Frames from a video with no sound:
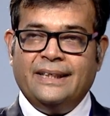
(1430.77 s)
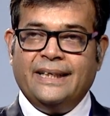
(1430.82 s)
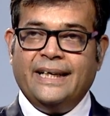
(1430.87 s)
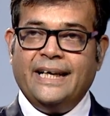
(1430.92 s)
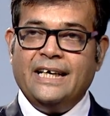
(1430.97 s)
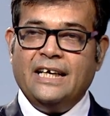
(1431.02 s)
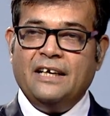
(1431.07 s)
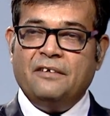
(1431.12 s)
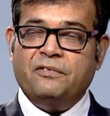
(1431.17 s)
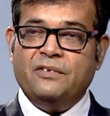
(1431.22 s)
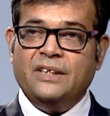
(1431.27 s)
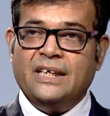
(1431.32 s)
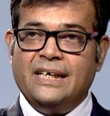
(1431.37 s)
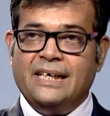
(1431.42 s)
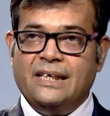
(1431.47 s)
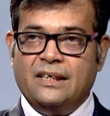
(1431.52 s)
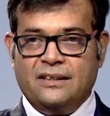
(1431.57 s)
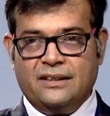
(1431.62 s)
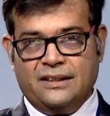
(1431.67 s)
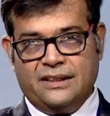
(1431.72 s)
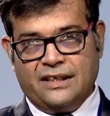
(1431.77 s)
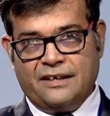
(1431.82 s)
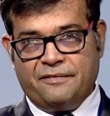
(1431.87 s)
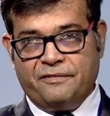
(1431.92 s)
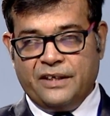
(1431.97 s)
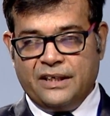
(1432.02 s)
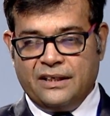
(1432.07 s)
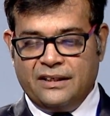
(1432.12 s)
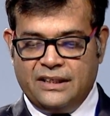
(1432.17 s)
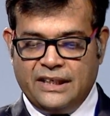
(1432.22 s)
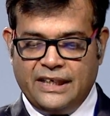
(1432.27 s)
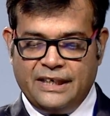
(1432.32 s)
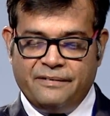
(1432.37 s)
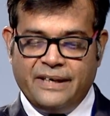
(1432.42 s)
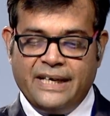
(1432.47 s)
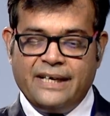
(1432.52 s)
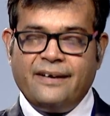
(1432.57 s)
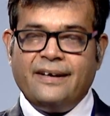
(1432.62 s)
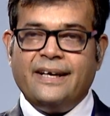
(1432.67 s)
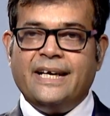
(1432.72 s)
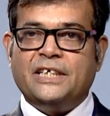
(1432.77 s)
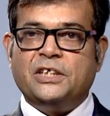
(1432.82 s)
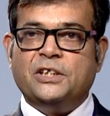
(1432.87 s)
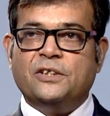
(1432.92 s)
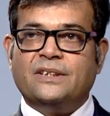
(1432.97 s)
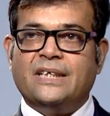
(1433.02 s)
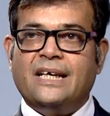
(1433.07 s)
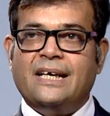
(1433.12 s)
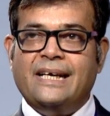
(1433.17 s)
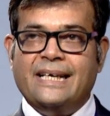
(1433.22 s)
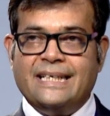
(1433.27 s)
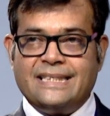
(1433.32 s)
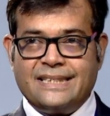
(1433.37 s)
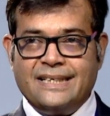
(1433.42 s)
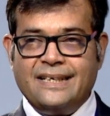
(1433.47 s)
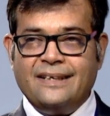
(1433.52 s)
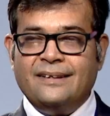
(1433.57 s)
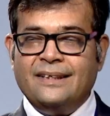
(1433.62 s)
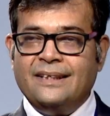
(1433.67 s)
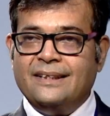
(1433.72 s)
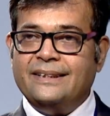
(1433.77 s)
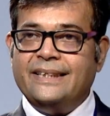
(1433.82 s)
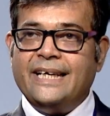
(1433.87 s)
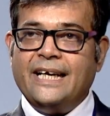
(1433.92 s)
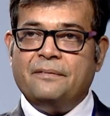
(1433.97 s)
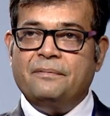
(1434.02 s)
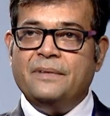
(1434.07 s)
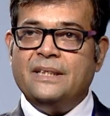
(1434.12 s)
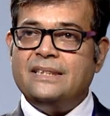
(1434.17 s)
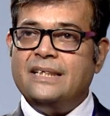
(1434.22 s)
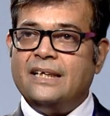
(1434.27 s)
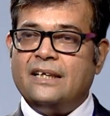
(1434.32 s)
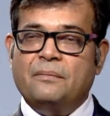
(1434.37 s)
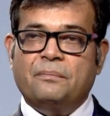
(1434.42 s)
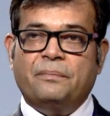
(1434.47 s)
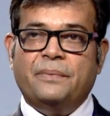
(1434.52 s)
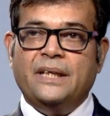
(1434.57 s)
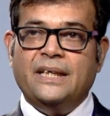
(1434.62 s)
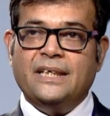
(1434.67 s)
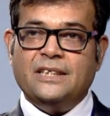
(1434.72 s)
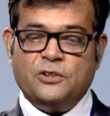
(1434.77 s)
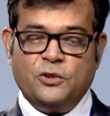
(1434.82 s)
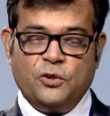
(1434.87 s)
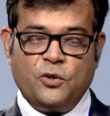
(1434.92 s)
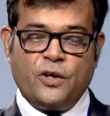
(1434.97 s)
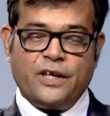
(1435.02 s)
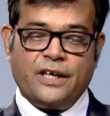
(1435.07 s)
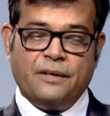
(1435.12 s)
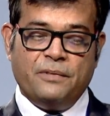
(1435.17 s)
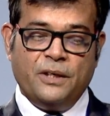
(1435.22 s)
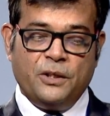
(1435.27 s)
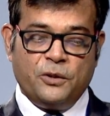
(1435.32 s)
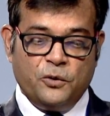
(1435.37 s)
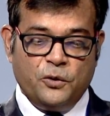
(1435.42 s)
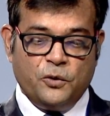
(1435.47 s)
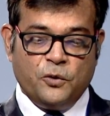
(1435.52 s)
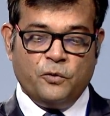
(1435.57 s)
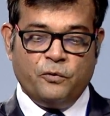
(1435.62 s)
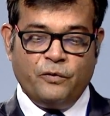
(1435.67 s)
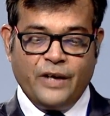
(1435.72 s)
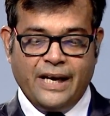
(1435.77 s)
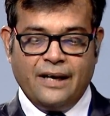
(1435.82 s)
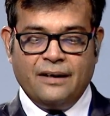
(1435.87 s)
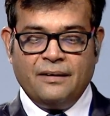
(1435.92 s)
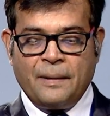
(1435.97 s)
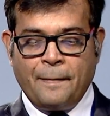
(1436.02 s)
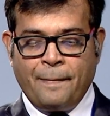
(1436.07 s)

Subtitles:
And if the inventory ratios are lesser, that means the company is not able to do well.